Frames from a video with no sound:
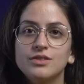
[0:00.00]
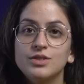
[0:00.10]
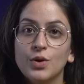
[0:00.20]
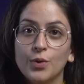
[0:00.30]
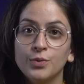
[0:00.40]

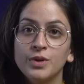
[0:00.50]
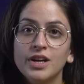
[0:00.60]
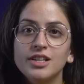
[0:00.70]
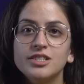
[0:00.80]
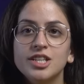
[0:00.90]
so
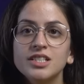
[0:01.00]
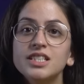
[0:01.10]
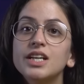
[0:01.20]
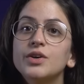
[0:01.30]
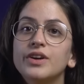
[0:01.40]

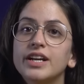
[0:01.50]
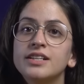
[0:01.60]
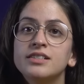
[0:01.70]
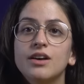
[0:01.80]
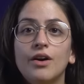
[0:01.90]
just
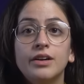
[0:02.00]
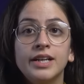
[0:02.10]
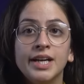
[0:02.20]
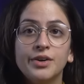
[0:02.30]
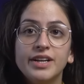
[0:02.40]
decrease or
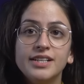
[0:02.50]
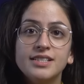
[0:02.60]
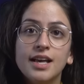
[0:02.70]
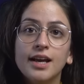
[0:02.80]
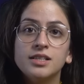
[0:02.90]
increase
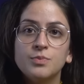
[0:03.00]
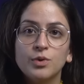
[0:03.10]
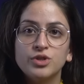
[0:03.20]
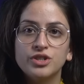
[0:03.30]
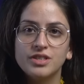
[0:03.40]
the
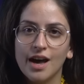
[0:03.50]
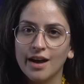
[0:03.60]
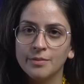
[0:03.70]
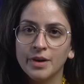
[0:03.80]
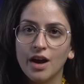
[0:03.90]
exposure
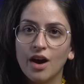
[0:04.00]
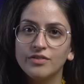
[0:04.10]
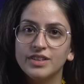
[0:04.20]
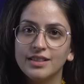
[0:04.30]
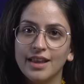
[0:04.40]
time
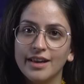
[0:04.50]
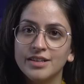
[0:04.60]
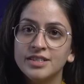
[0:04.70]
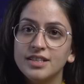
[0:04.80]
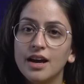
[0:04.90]
of the
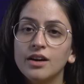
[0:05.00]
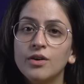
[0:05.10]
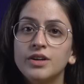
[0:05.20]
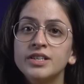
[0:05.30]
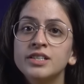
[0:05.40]
layers
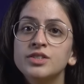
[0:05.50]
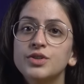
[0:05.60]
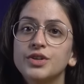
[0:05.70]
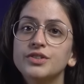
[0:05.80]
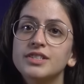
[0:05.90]
according to your